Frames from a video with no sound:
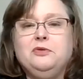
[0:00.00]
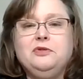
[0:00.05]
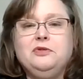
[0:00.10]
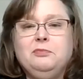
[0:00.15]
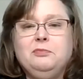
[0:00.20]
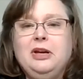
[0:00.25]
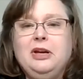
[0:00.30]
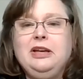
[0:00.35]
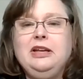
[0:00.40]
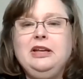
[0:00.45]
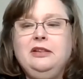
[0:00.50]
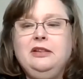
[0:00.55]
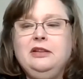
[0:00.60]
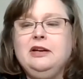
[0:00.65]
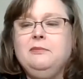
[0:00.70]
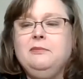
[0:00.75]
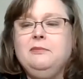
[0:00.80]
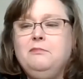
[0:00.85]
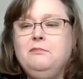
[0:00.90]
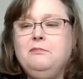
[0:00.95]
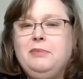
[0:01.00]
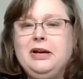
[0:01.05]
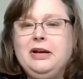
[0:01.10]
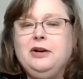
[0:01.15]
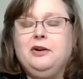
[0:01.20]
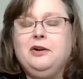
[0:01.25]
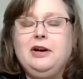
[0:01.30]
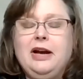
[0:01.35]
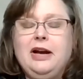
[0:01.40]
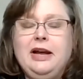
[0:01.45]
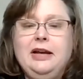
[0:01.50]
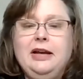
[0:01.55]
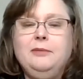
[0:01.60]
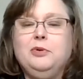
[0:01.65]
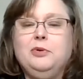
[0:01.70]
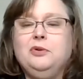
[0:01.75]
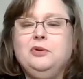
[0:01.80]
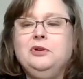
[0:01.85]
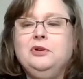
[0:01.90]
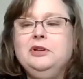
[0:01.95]
making them better
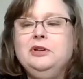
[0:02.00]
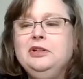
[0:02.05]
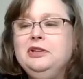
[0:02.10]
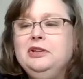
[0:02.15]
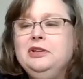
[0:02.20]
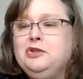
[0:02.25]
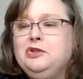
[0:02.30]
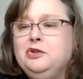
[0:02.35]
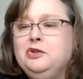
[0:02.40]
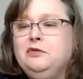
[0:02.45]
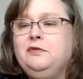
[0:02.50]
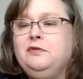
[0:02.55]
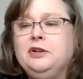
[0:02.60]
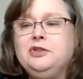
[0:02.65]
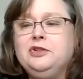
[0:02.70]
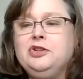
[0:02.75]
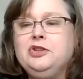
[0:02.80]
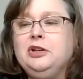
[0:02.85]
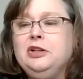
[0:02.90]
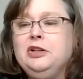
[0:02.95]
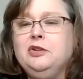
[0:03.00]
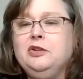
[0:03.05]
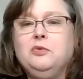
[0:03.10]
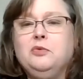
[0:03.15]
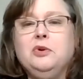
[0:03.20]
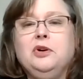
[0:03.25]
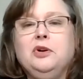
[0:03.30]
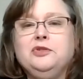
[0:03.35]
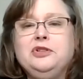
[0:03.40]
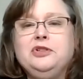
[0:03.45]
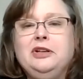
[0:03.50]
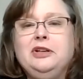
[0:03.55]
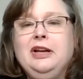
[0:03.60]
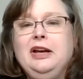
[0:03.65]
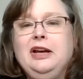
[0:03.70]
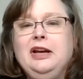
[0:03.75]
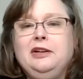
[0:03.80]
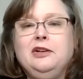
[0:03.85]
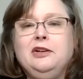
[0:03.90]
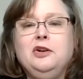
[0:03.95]
able to function in the world
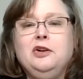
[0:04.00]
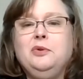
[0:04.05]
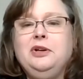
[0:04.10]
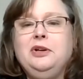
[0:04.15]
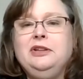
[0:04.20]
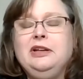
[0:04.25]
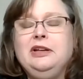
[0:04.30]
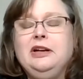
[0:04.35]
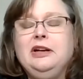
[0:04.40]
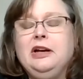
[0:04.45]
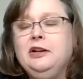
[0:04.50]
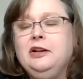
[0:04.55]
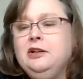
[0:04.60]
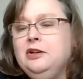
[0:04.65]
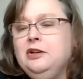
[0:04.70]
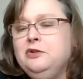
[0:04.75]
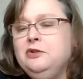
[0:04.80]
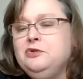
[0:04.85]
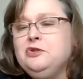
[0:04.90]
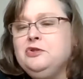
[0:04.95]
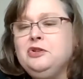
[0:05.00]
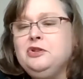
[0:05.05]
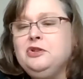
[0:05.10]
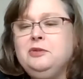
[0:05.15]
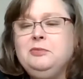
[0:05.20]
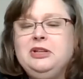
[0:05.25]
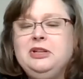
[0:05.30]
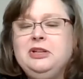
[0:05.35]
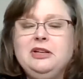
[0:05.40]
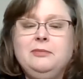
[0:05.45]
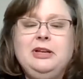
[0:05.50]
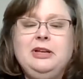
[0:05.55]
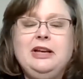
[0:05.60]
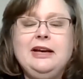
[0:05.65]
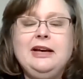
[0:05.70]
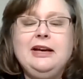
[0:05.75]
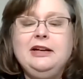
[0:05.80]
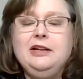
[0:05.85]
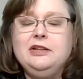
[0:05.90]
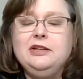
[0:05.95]
today, knowing that unknowns are going to be coming
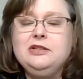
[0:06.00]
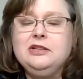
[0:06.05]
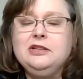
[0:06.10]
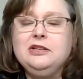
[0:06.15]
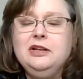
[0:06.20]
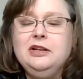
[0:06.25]
at us,